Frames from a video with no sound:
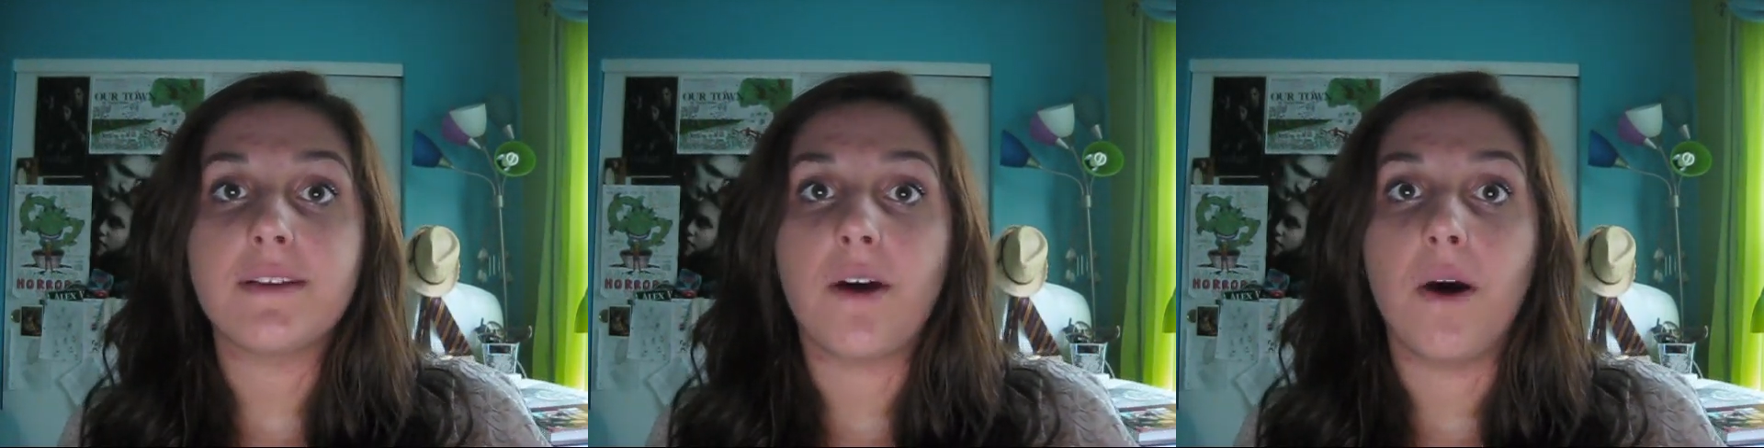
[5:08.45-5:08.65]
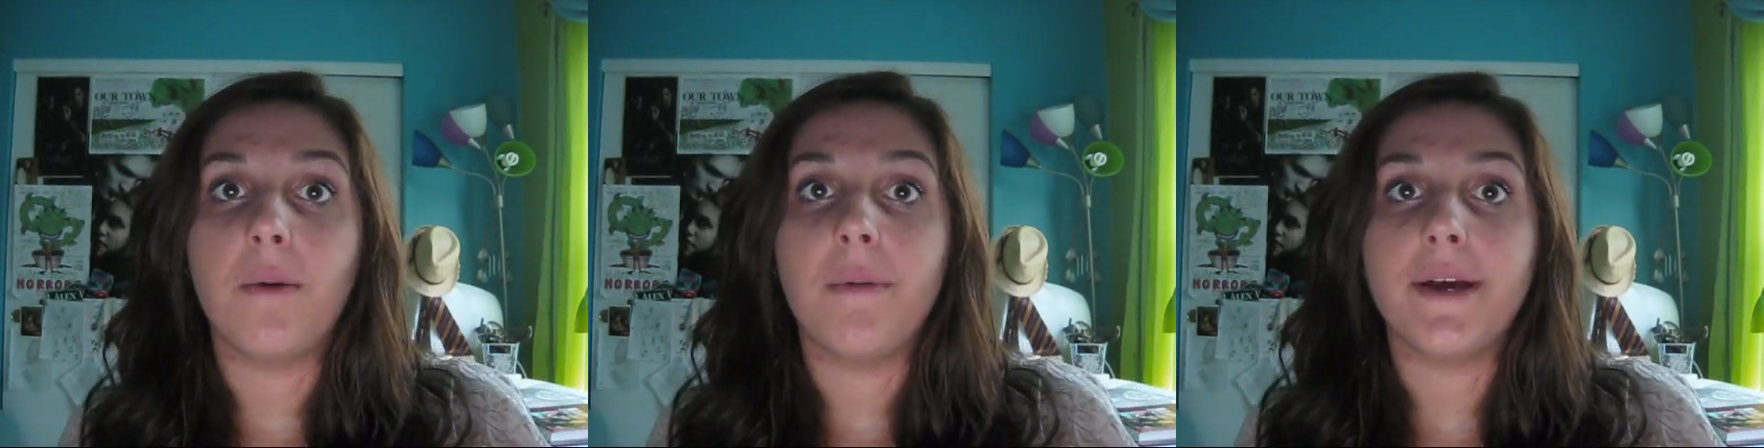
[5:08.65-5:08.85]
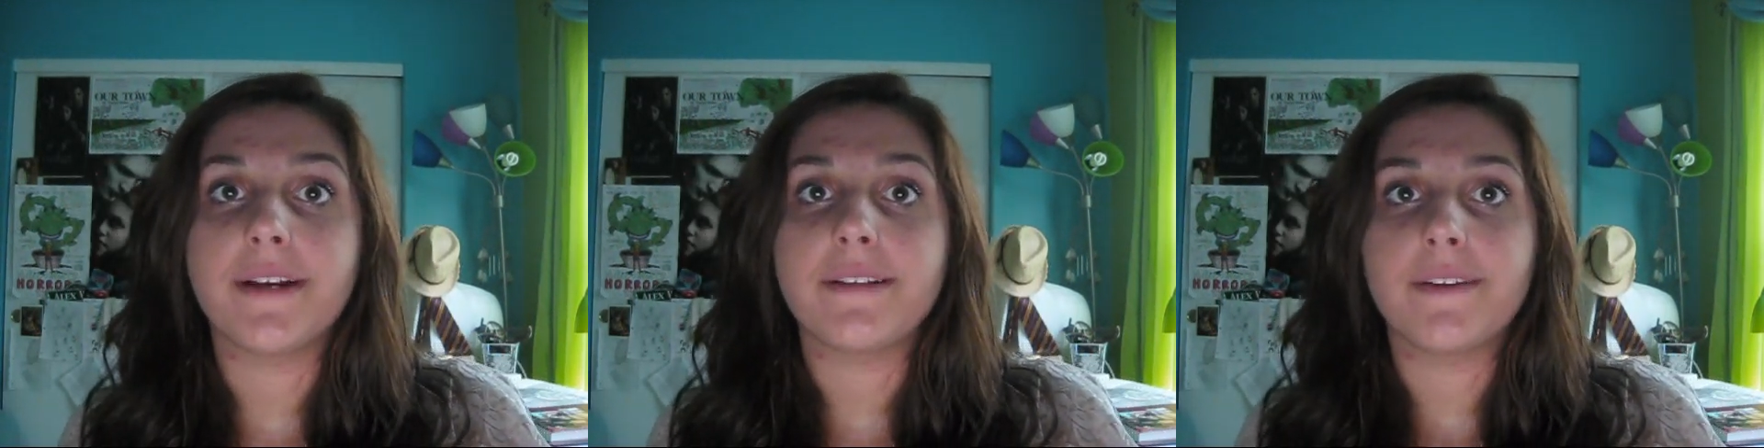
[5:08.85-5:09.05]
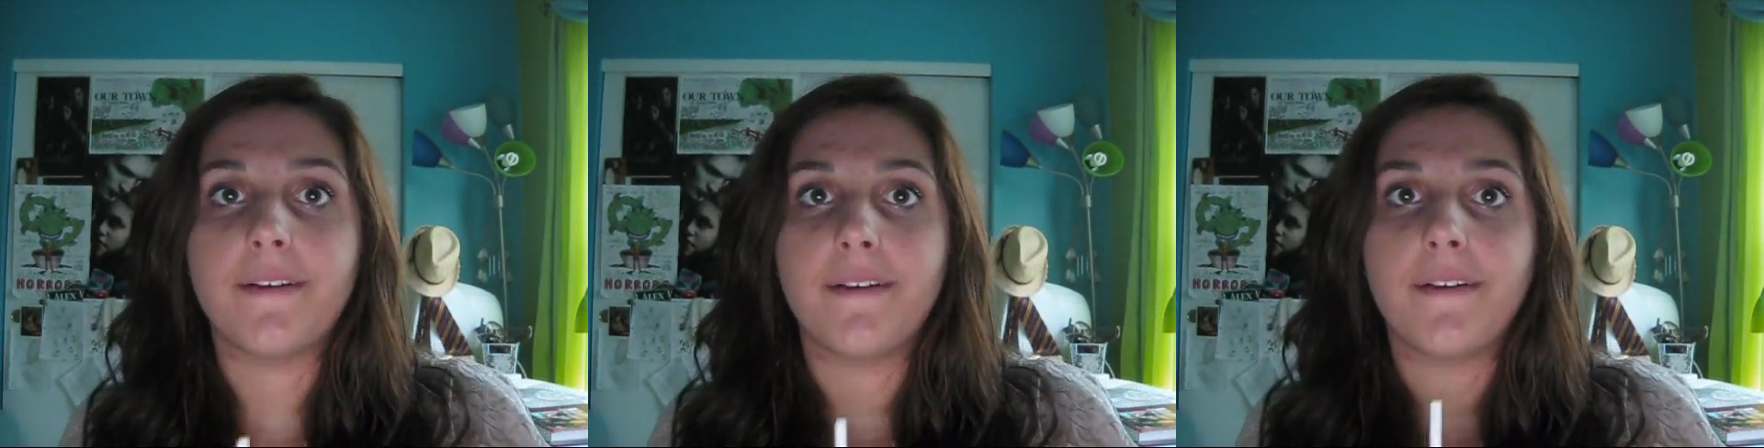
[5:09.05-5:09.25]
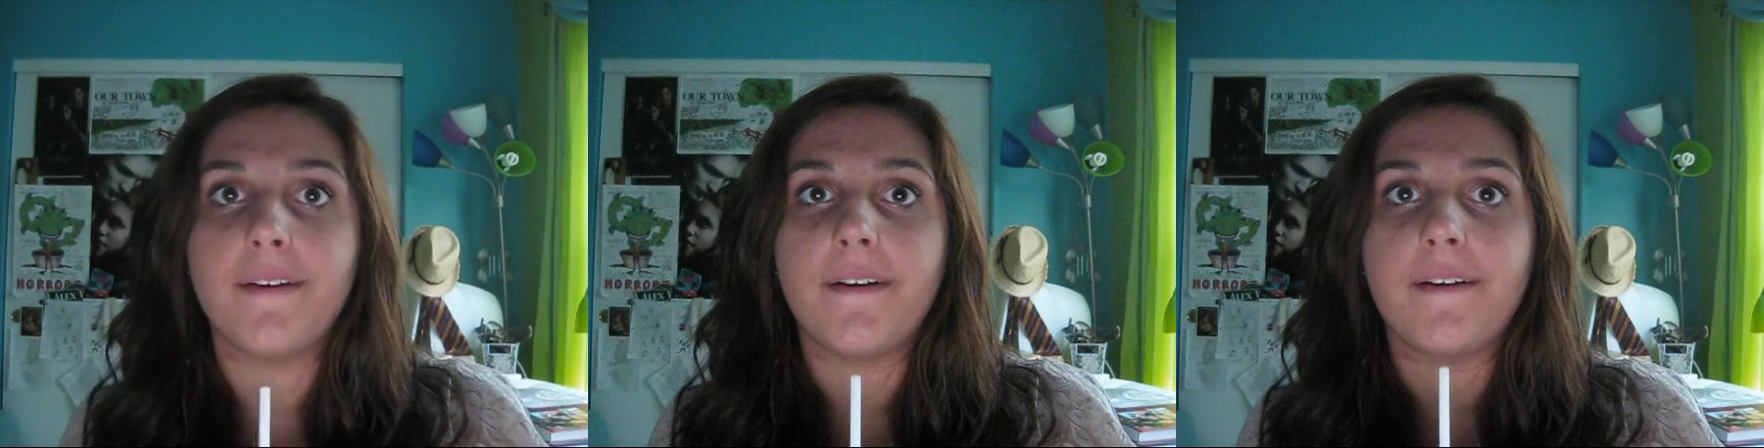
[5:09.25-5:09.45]
callbacks
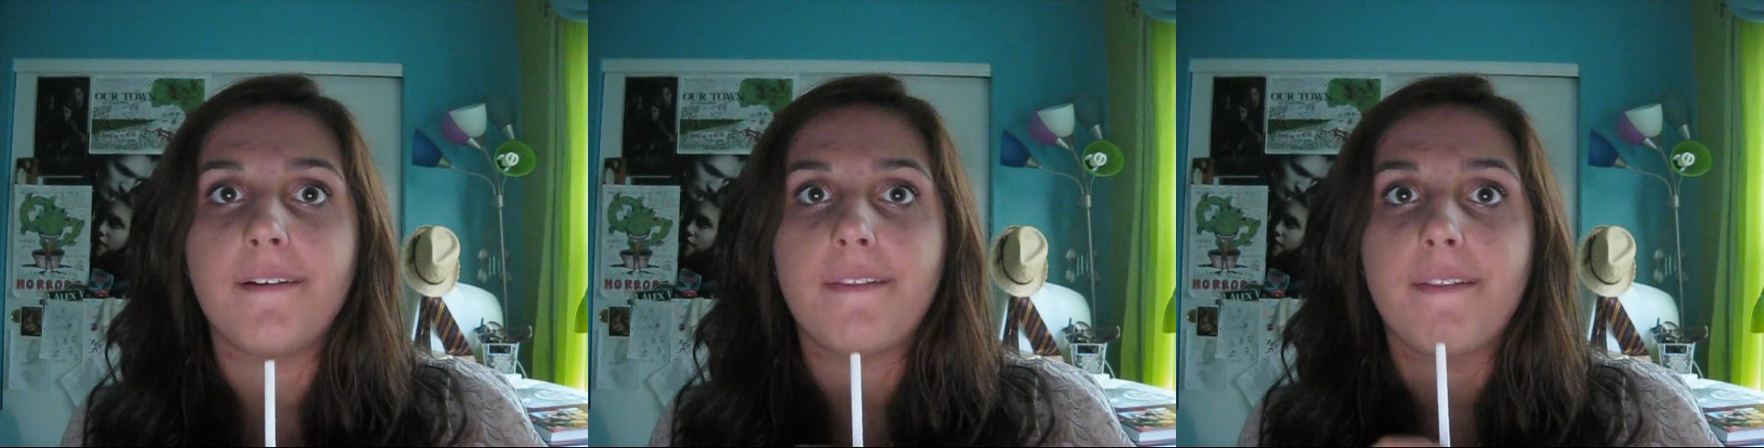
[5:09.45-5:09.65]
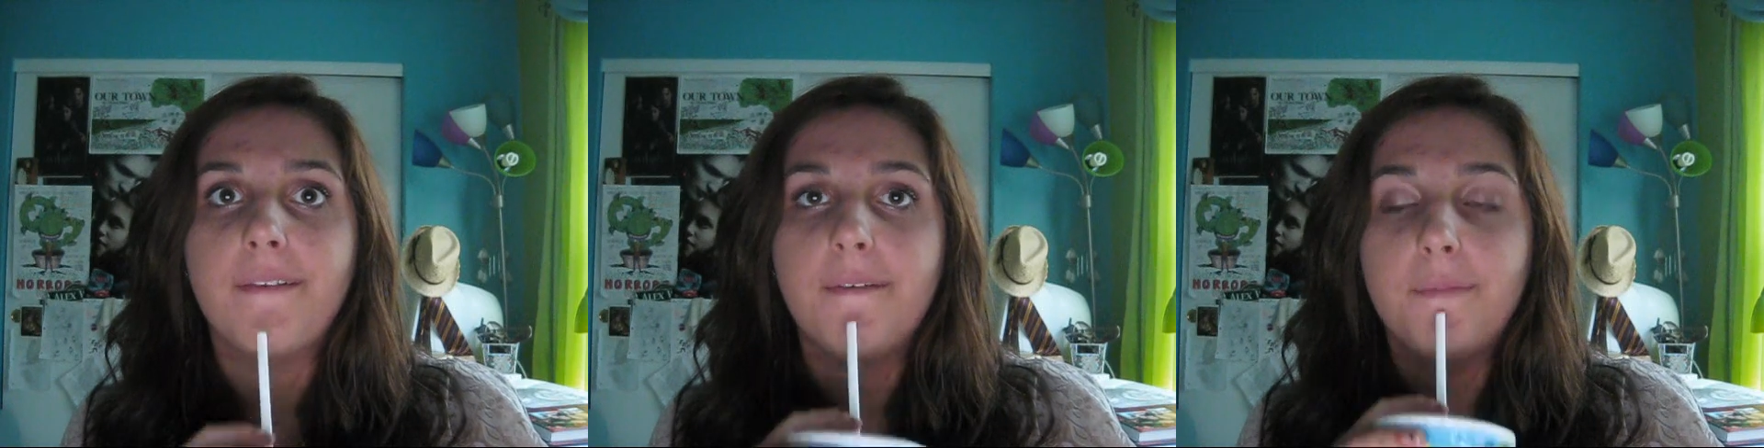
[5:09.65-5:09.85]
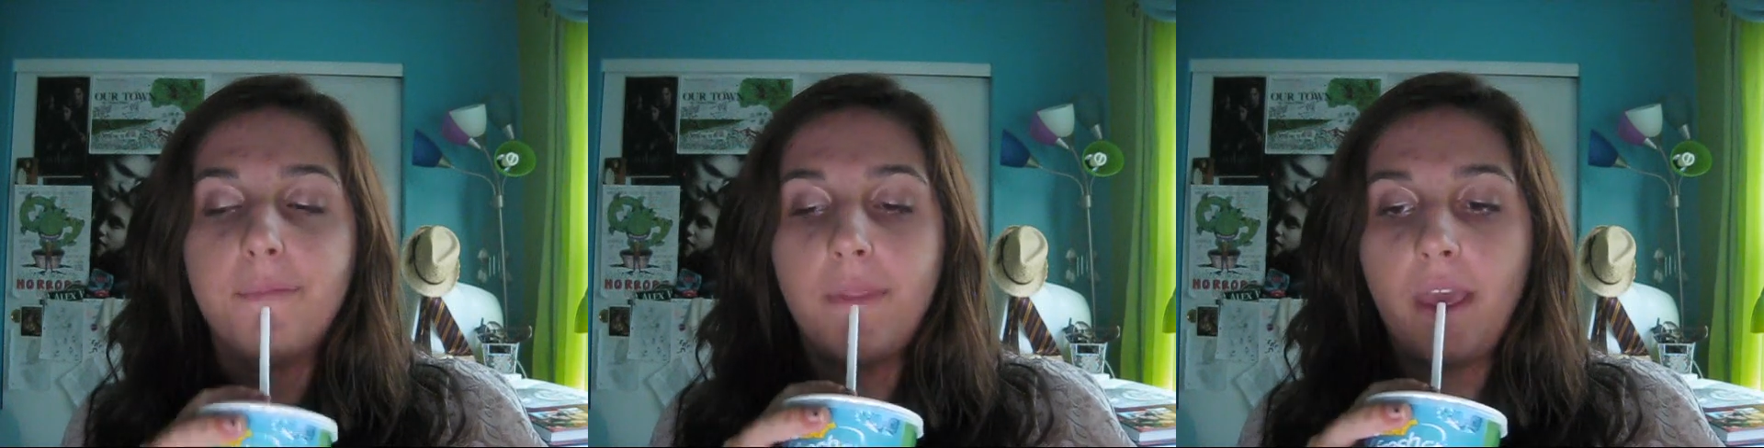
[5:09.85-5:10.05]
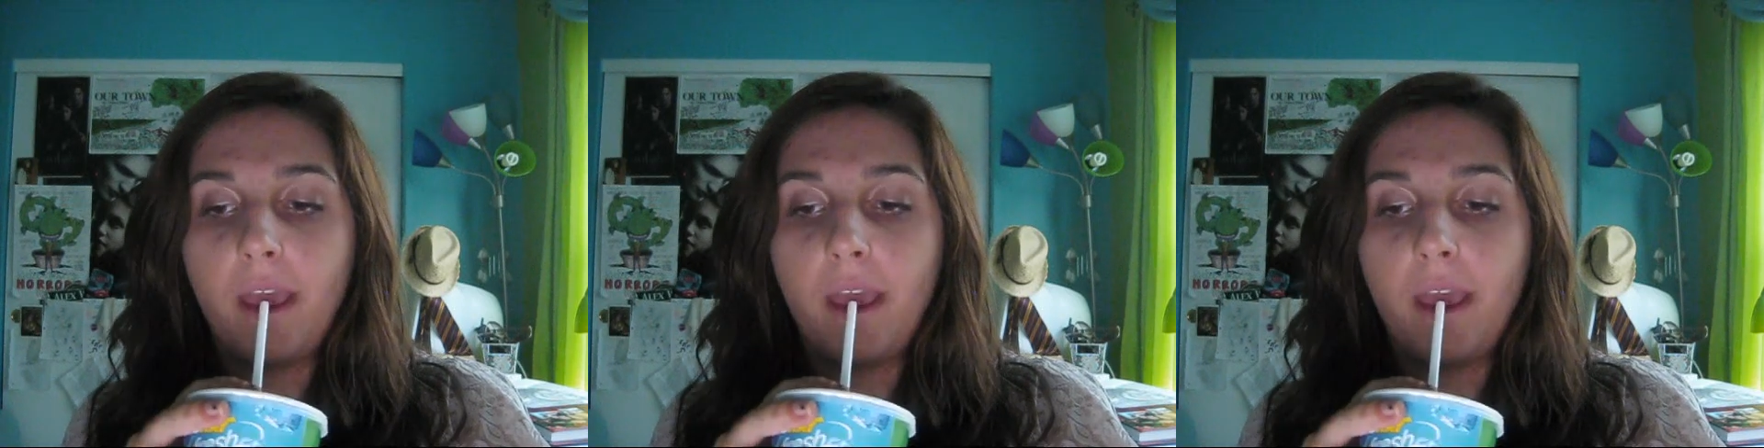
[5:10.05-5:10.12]
aren't awesome.